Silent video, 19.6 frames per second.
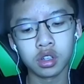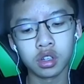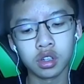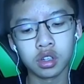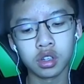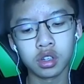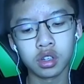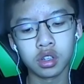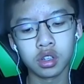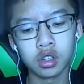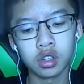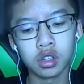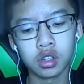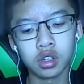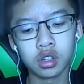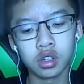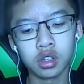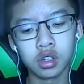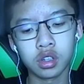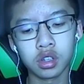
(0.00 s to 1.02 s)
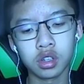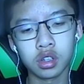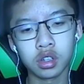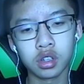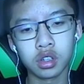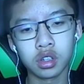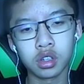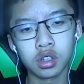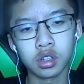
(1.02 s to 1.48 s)

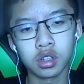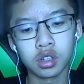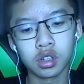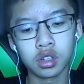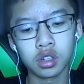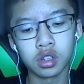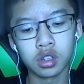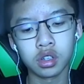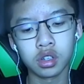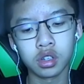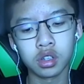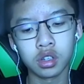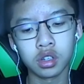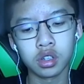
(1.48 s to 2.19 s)
(no one is talking)